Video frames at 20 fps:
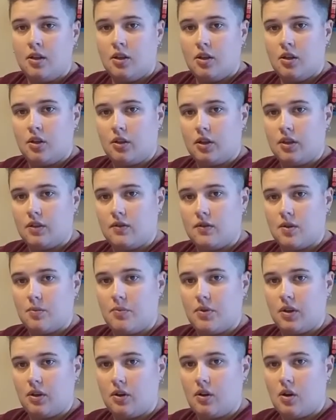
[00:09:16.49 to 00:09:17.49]
hooking
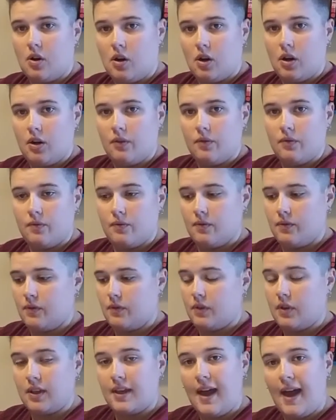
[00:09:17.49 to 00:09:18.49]
something on
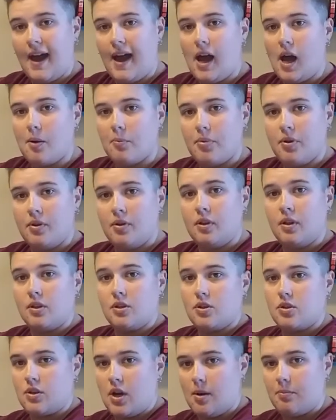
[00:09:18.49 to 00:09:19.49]
the cap and
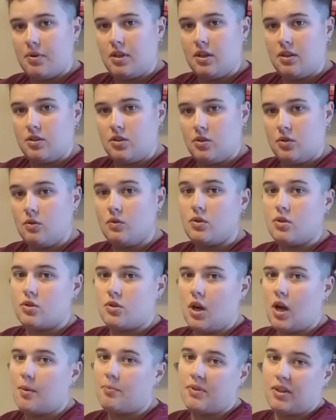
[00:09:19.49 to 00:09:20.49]
strapping it to the
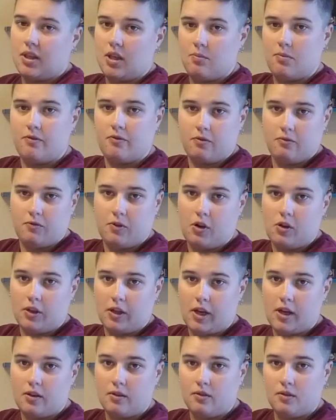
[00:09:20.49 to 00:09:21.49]
strap to keep it from falling
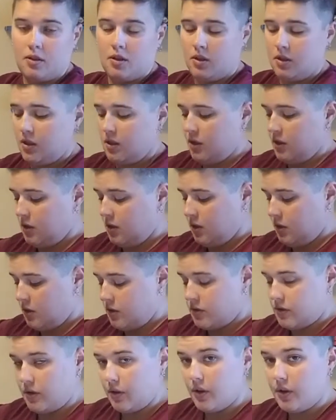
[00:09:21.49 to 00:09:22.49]
out.
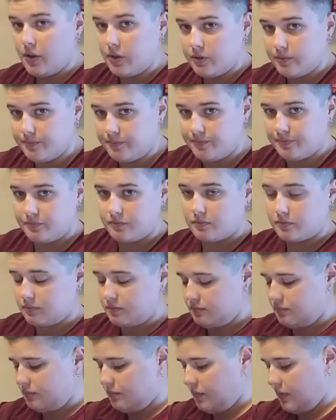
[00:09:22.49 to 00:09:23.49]
So,
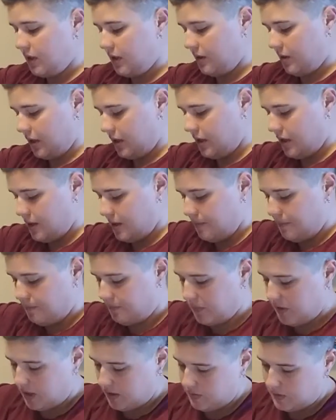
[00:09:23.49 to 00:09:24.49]
and
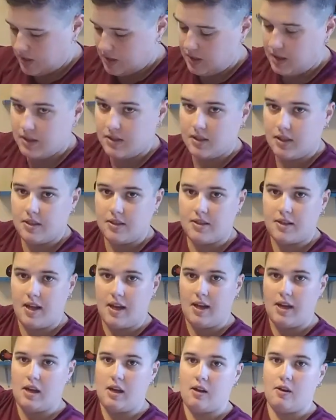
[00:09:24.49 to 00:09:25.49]
then it does
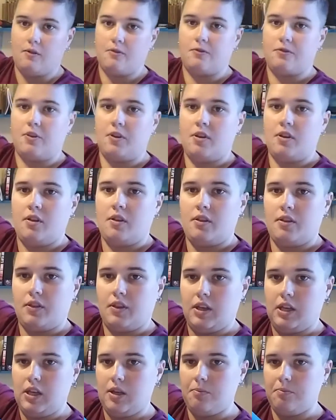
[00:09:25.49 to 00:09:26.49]
have the
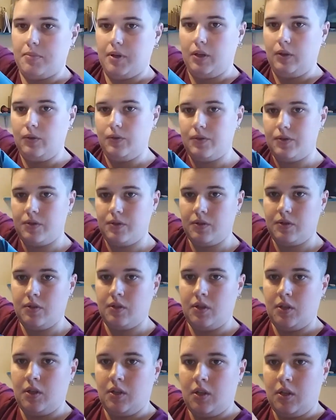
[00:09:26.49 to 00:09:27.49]
hip belts.
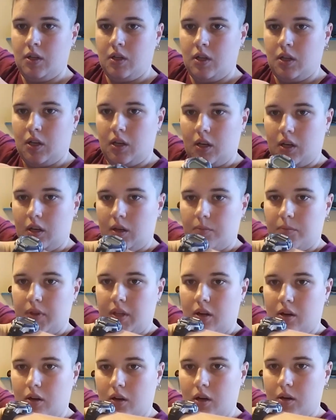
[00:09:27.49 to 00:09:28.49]

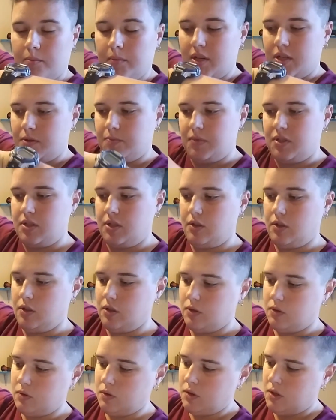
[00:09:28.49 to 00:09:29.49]
They are a mesh
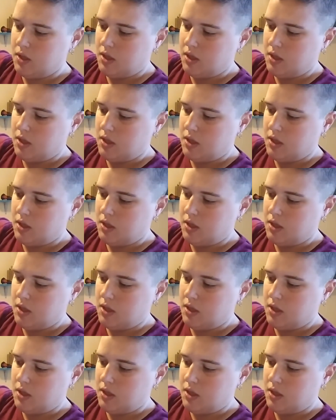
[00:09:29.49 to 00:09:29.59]
material.